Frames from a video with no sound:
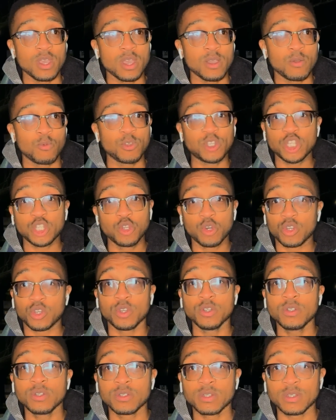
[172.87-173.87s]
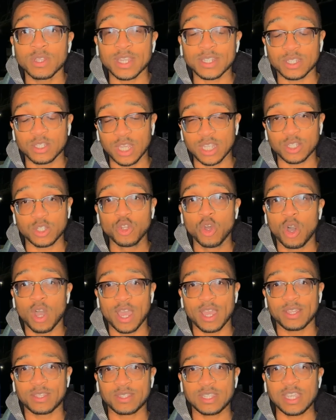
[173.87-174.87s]
which is not good. That's not
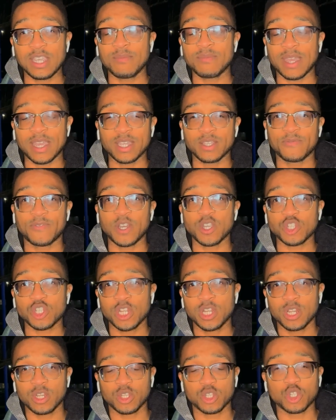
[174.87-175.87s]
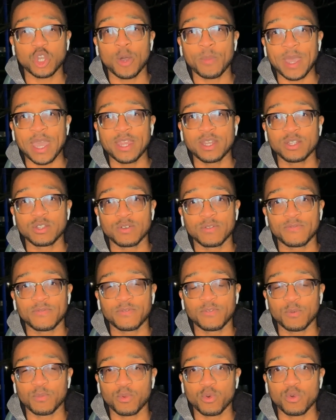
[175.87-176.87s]
a team that is functioning at the top end of
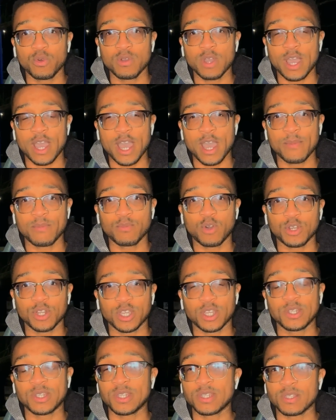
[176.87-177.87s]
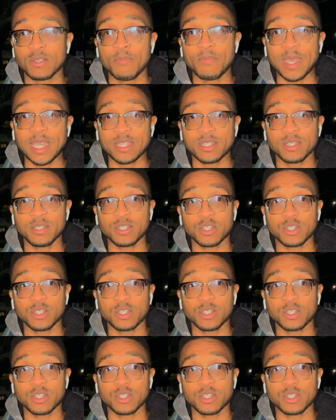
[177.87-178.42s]
football on a consistent basis.